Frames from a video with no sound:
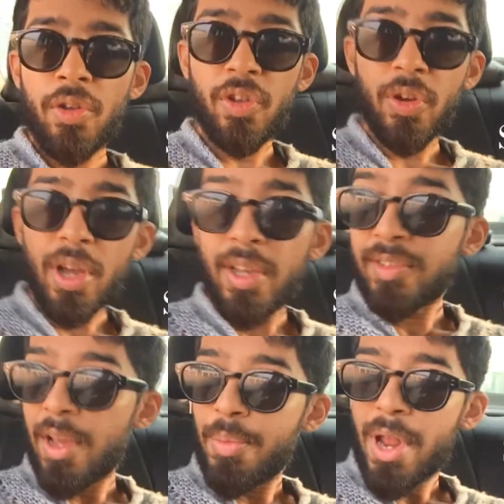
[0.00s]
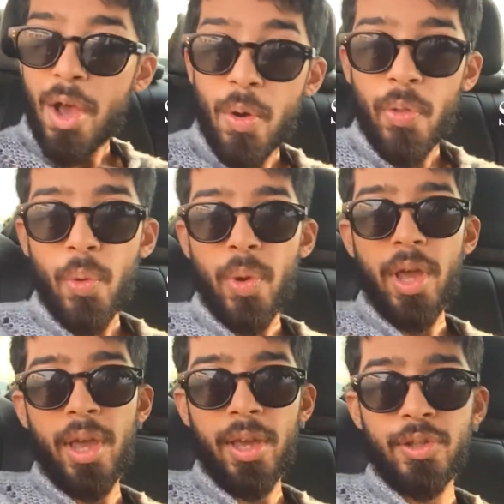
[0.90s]
So guys, I'm now on the
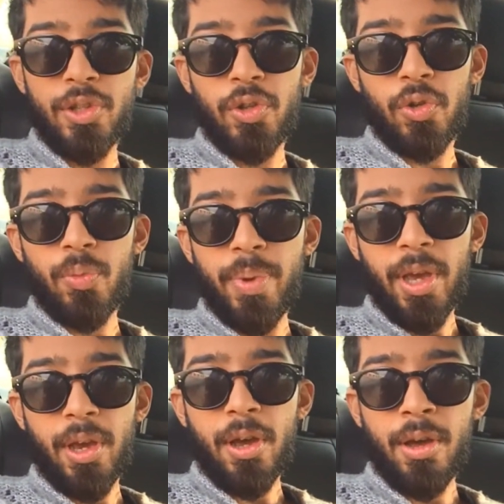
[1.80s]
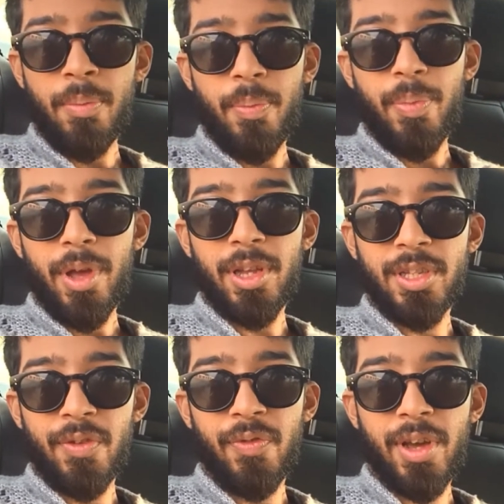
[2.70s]
way to pick up
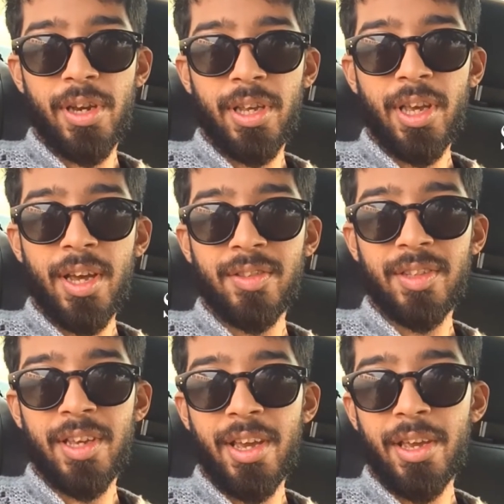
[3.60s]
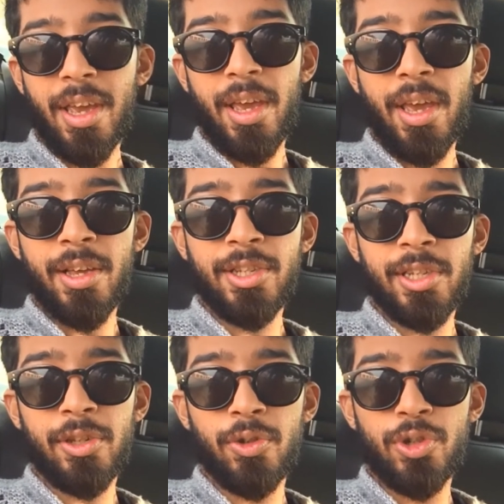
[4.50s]
Defining Cassie, aka
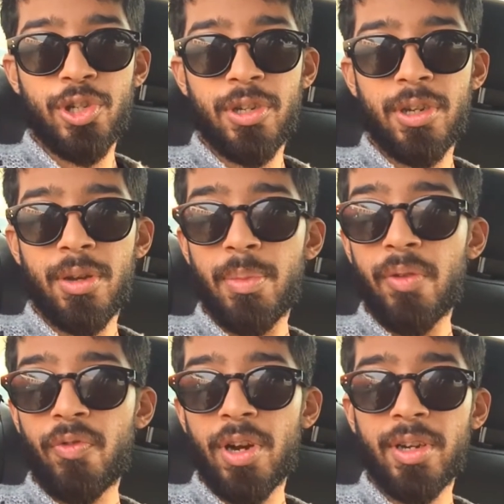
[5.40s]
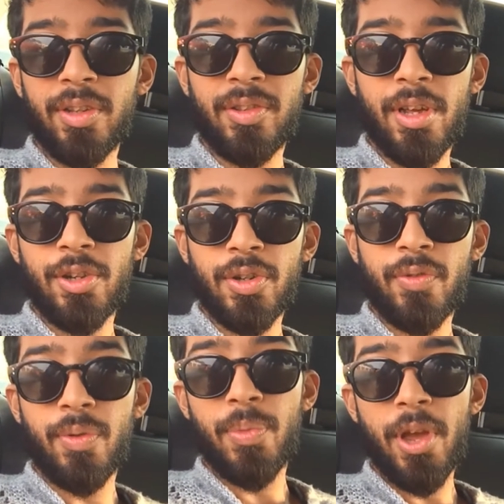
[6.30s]
Delusion, and my friend Cassandra
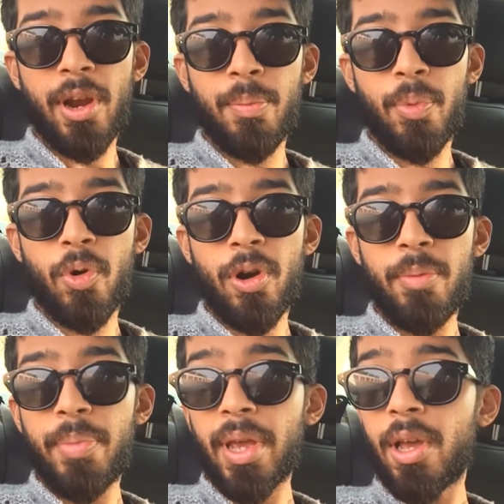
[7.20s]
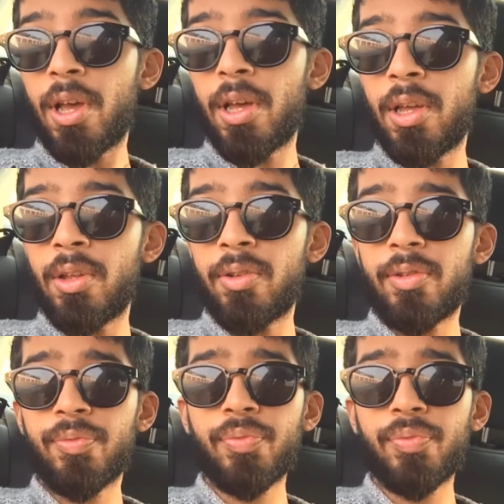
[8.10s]
from the airport, because